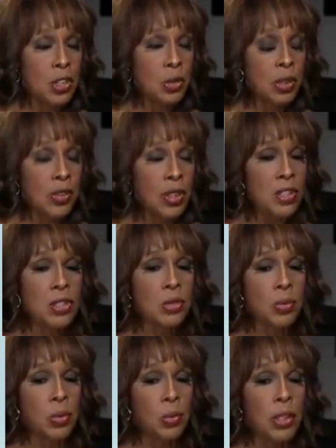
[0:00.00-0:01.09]
I keep
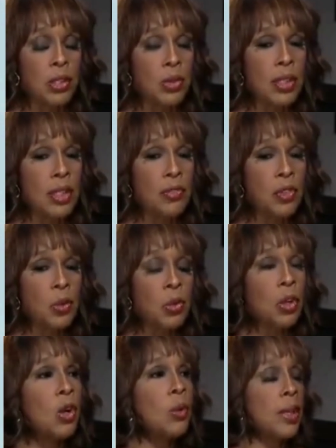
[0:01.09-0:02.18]
being done
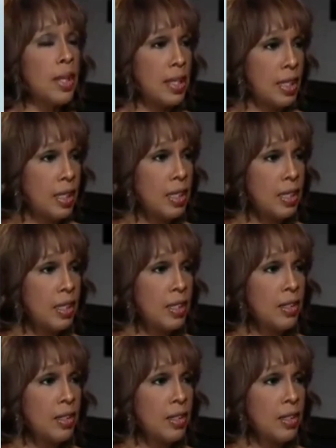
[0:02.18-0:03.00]
wrong, and why this.